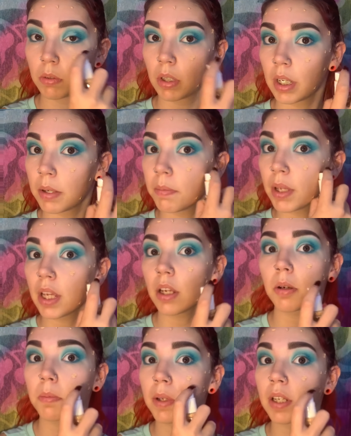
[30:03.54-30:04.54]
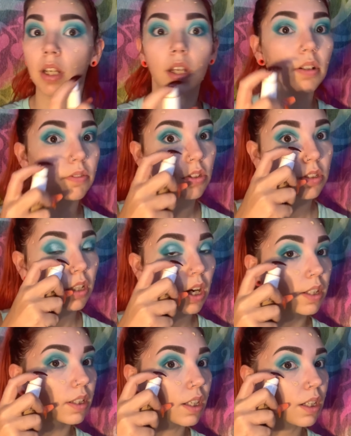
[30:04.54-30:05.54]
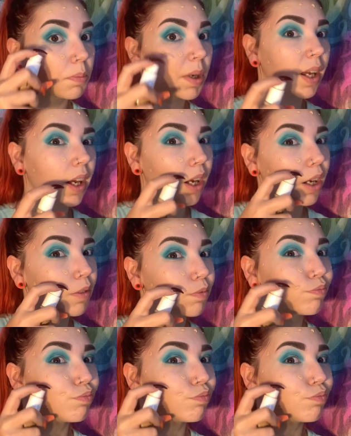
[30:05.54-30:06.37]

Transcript: I may or may not have just gotten that in my hair.